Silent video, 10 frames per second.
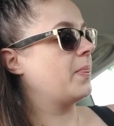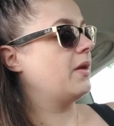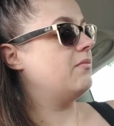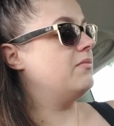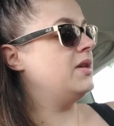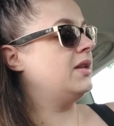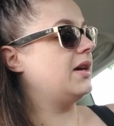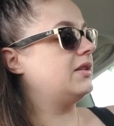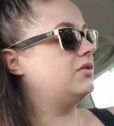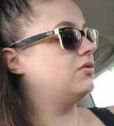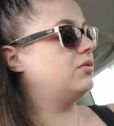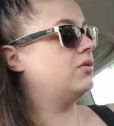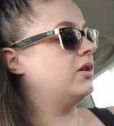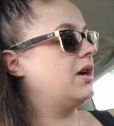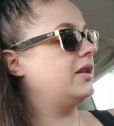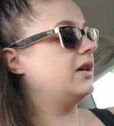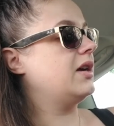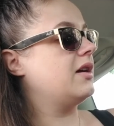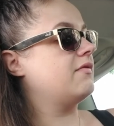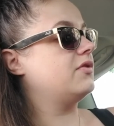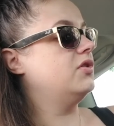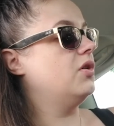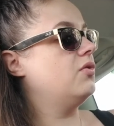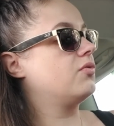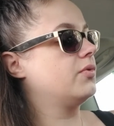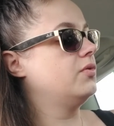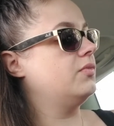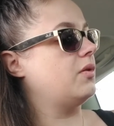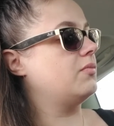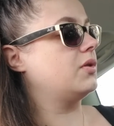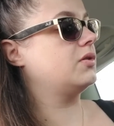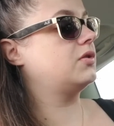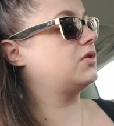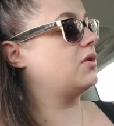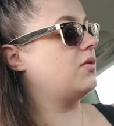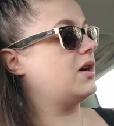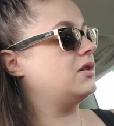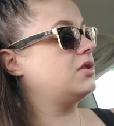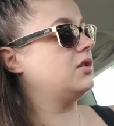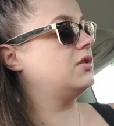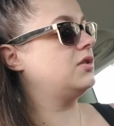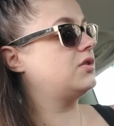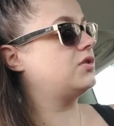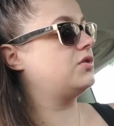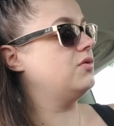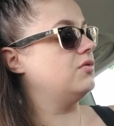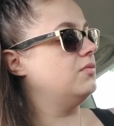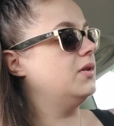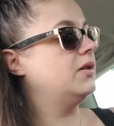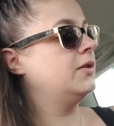meet at door and I have no room number, so I just assume